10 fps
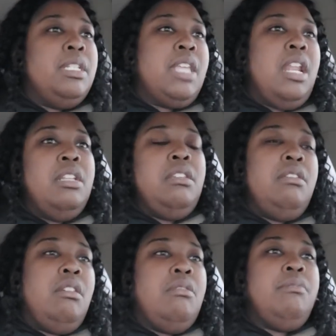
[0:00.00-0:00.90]
Just kind of, you
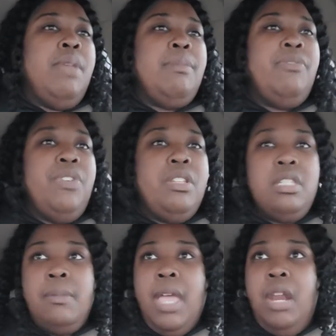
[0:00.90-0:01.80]
know, made me feel
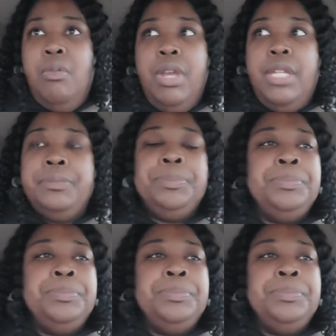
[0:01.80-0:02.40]
some kind of way.